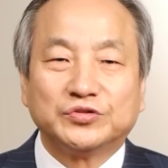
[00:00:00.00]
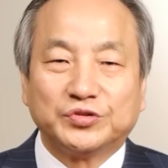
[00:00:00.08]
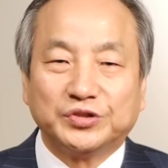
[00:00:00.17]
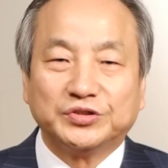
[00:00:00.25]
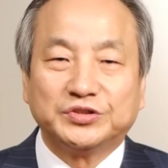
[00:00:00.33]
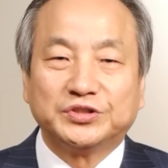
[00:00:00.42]

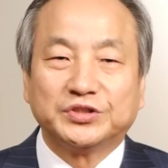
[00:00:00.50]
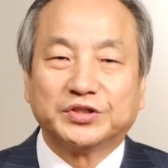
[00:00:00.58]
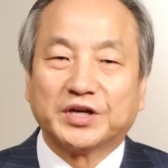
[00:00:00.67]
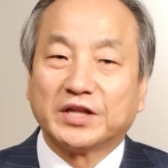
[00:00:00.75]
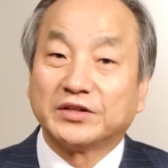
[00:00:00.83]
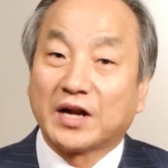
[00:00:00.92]
church
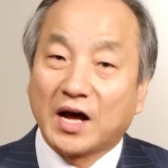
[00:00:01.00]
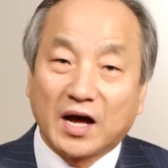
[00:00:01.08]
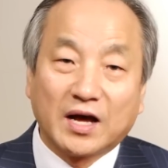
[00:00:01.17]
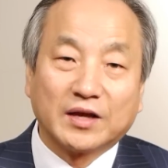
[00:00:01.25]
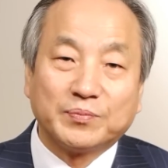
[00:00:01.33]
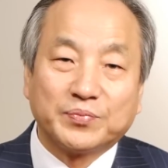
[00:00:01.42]
another
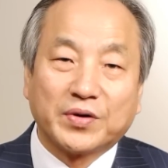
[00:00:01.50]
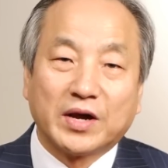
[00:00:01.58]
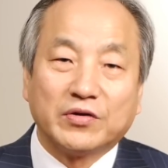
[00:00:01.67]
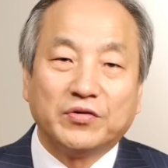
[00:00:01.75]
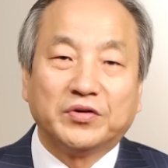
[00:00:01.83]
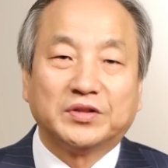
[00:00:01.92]
high
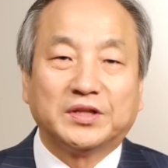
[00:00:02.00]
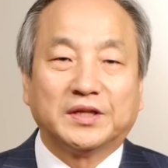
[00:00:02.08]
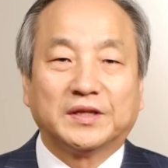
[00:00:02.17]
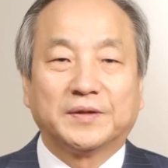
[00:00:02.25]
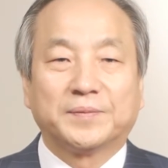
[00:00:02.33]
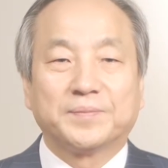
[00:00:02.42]

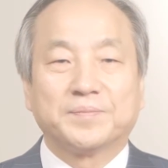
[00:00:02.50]
priority.